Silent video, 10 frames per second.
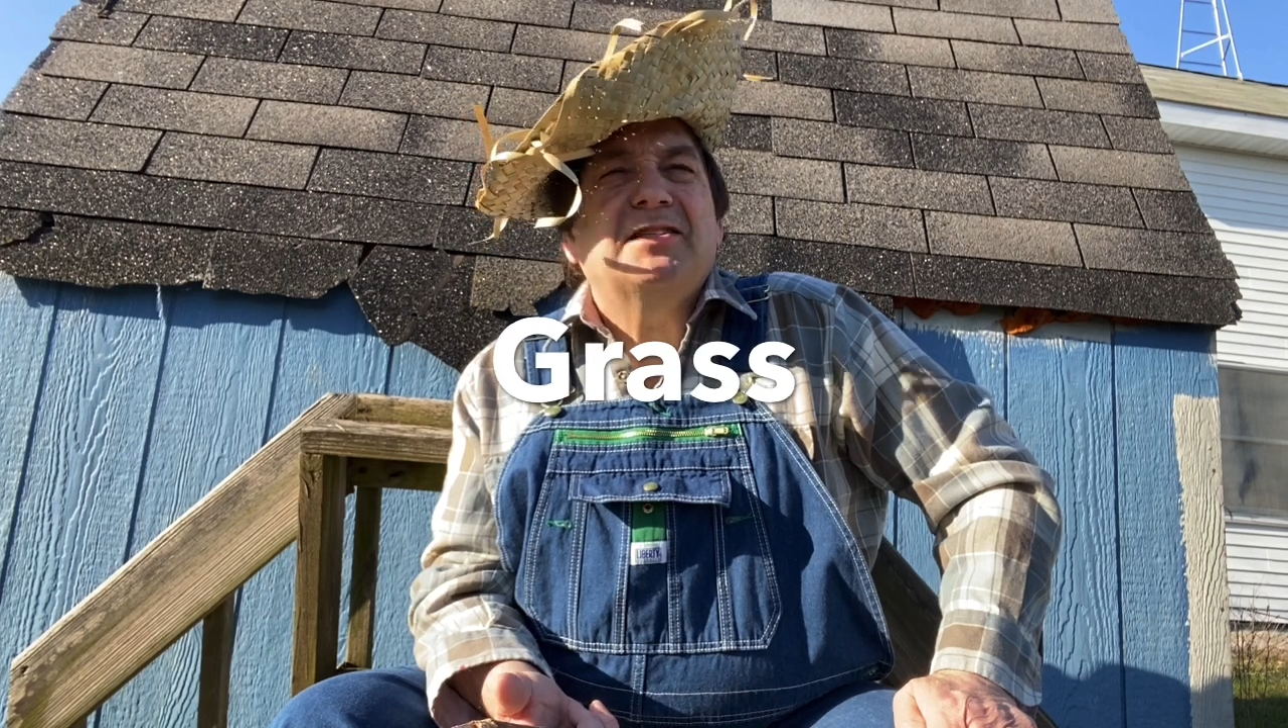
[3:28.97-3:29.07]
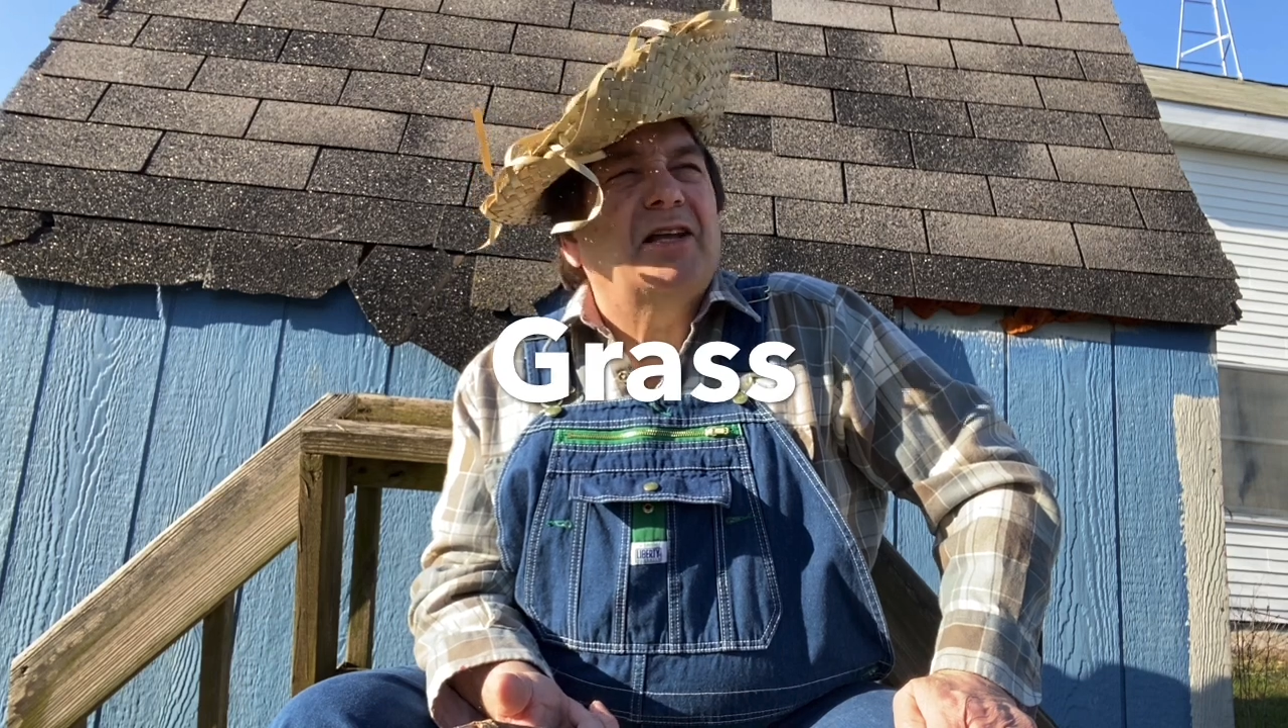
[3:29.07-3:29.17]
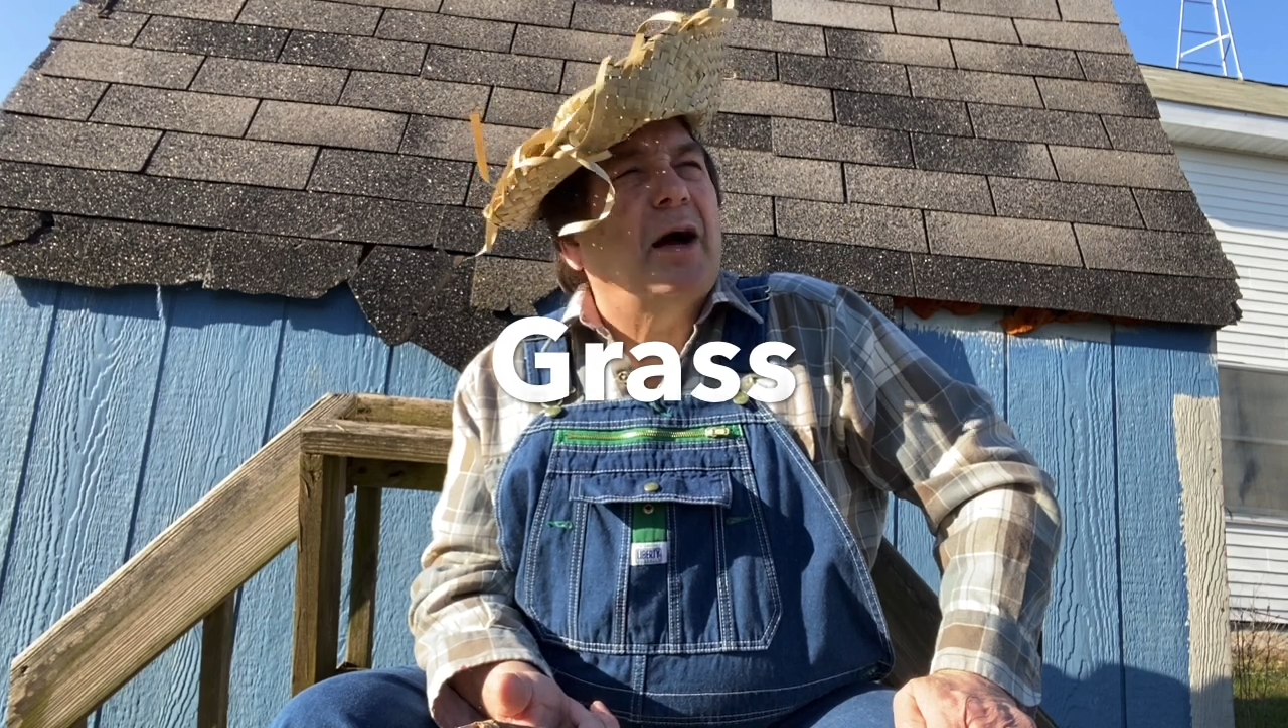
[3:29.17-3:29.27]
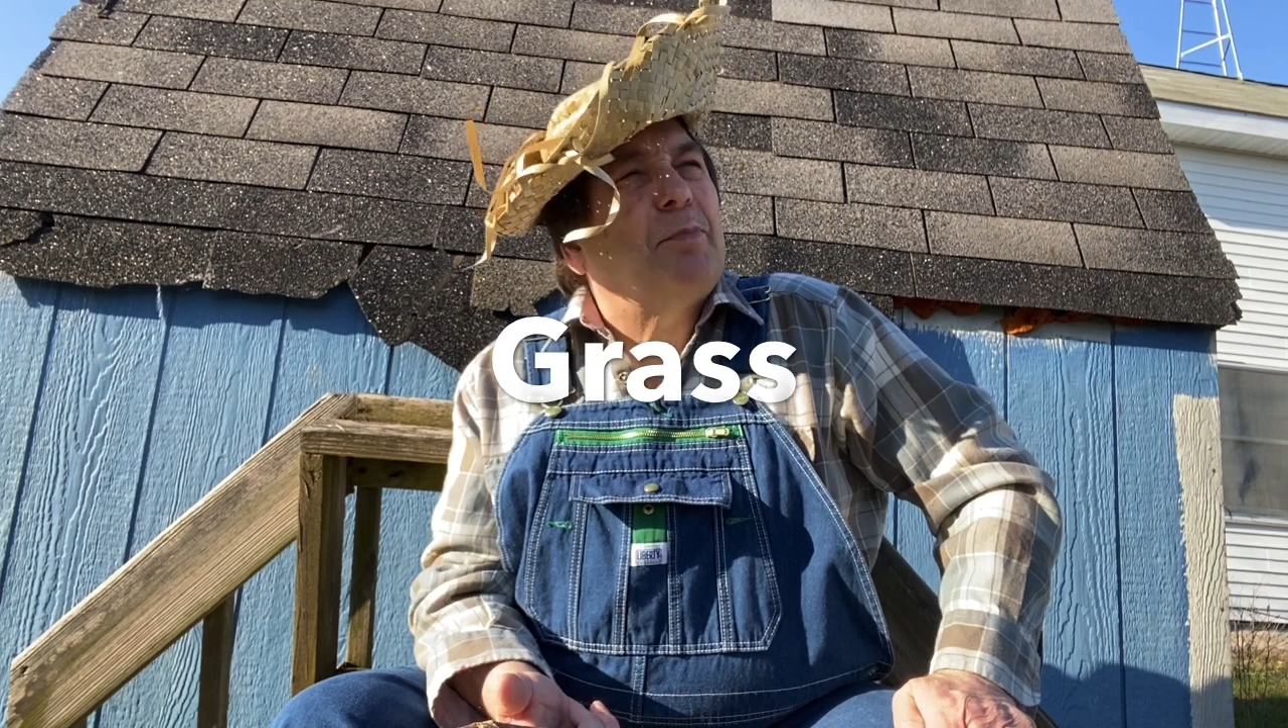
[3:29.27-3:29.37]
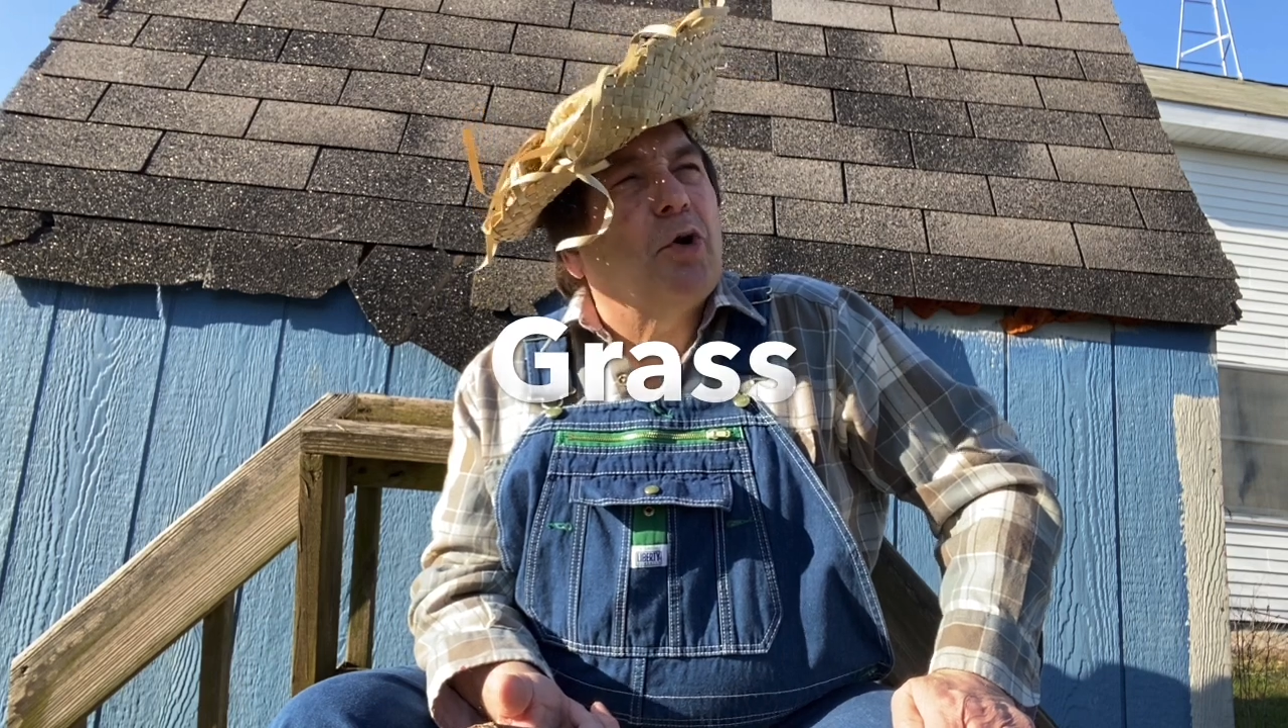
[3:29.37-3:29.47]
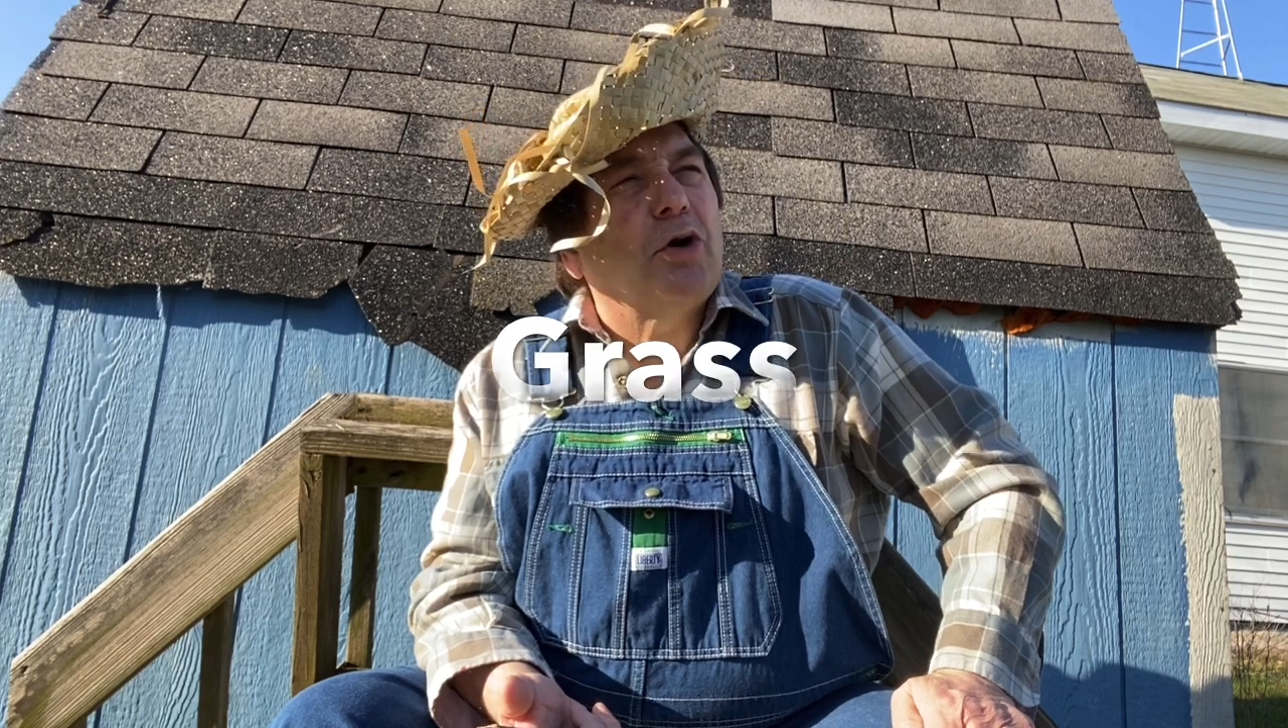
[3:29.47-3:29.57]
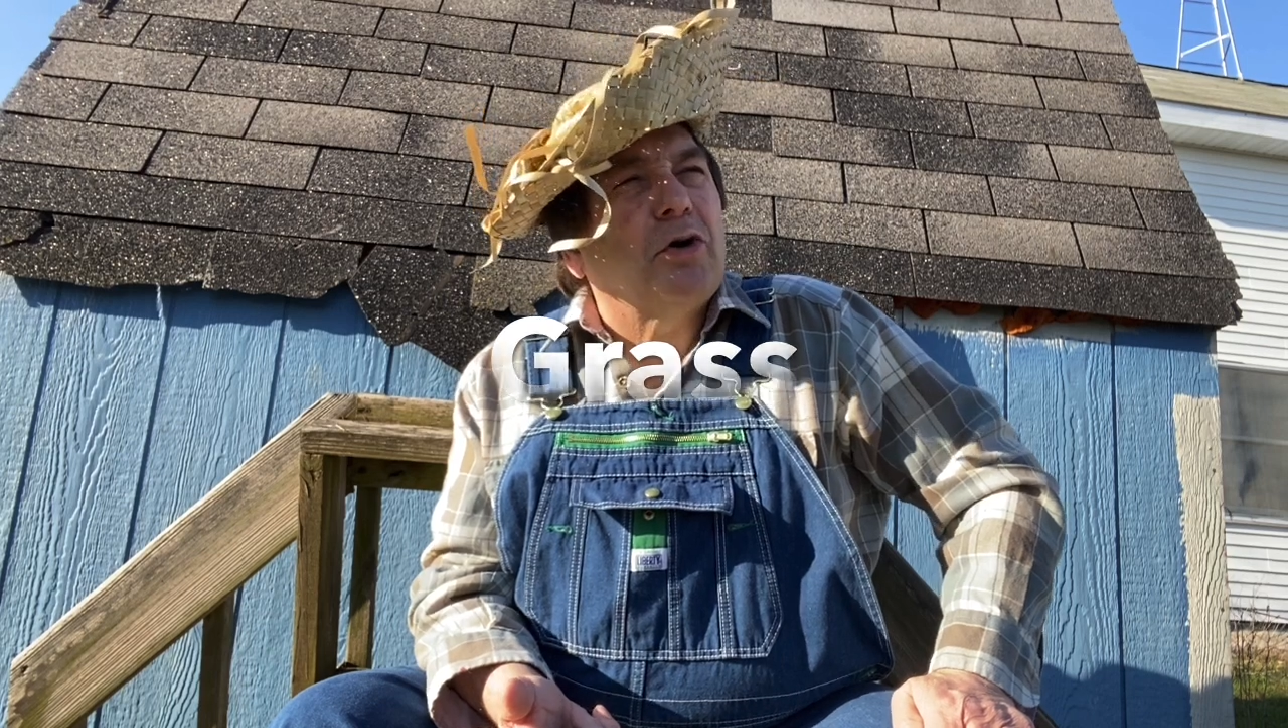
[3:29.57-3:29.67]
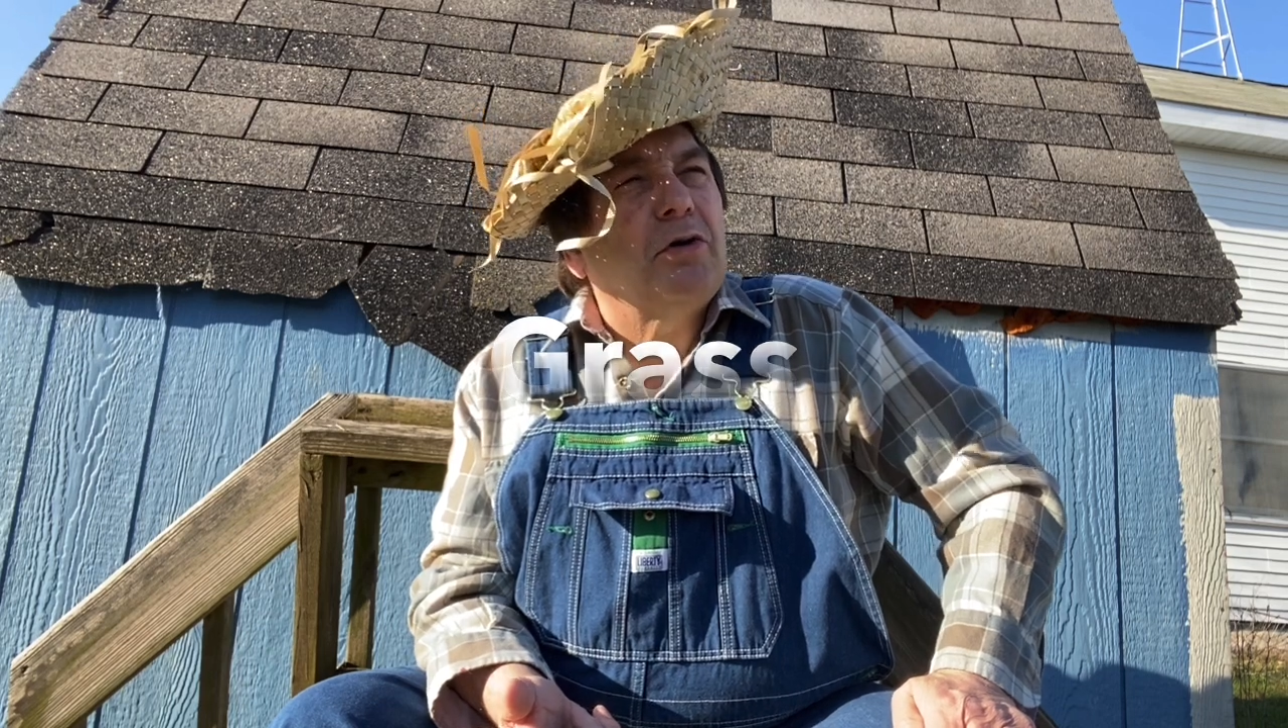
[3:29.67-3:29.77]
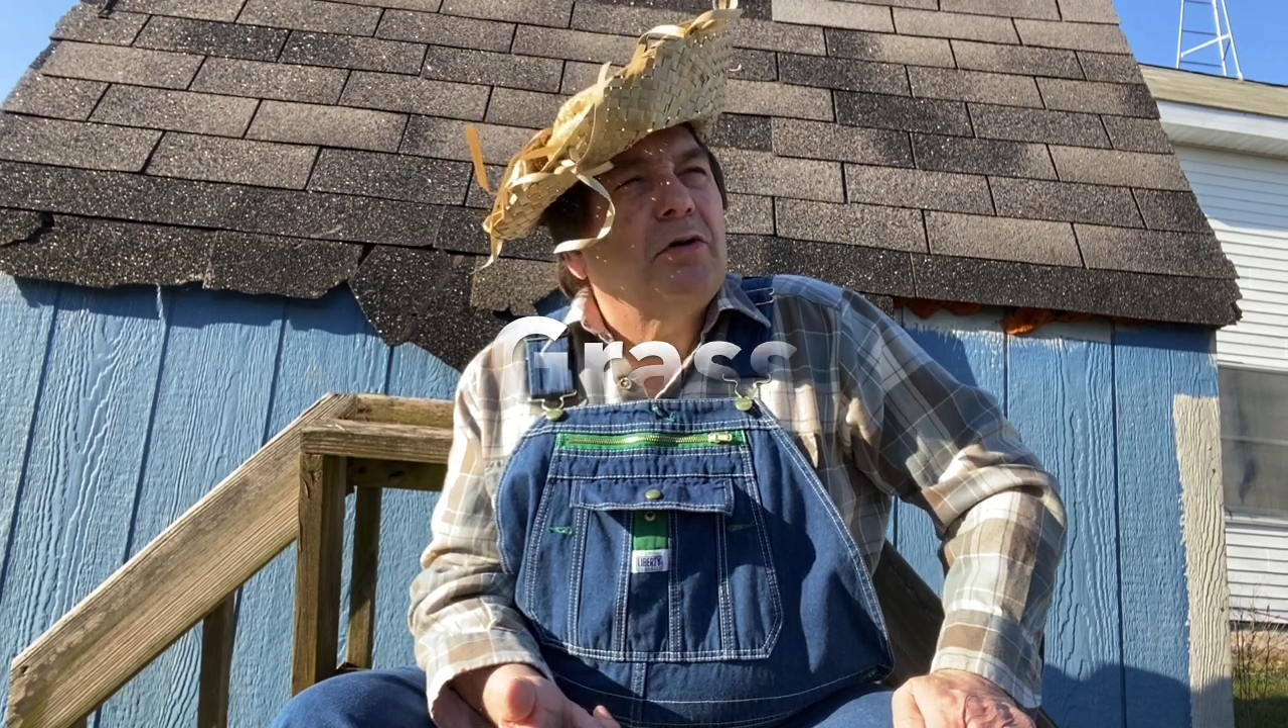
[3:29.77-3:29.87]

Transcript: not plural.